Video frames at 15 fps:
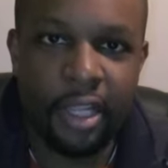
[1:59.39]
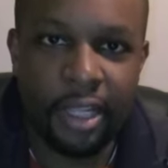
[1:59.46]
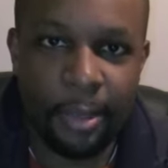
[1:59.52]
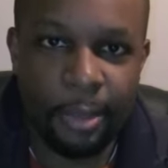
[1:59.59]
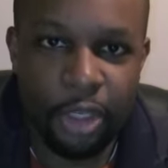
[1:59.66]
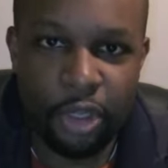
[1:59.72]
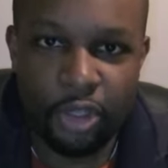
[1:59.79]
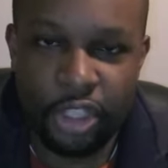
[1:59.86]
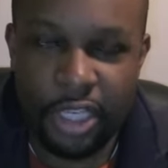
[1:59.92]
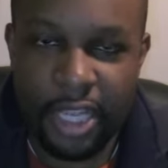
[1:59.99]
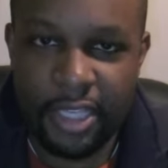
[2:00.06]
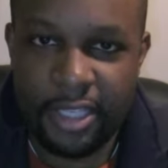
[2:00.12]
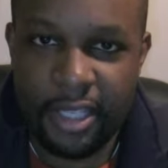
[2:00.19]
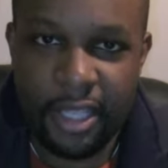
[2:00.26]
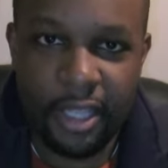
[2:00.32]
Let me know what you
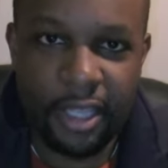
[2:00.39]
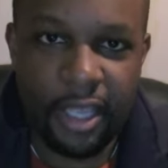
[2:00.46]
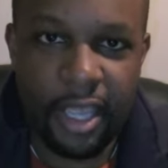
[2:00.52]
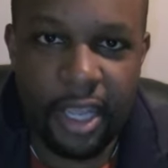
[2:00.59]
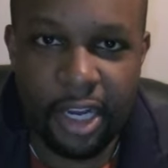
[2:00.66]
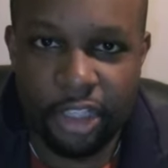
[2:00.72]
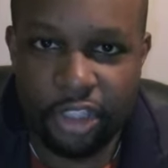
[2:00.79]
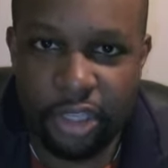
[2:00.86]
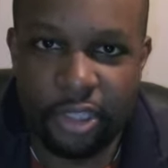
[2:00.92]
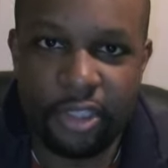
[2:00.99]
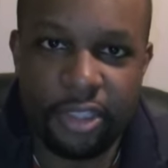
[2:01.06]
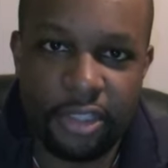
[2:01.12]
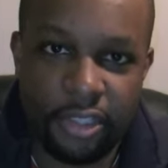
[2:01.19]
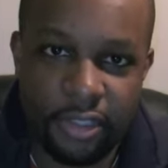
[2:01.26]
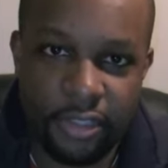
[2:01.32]
guys think, and I'll talk to
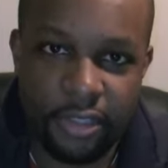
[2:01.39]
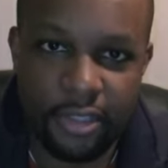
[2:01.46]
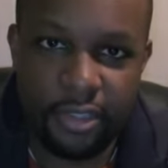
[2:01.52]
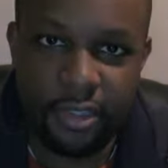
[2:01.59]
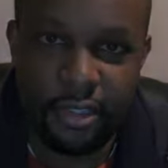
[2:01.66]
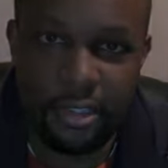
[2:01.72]
you soon.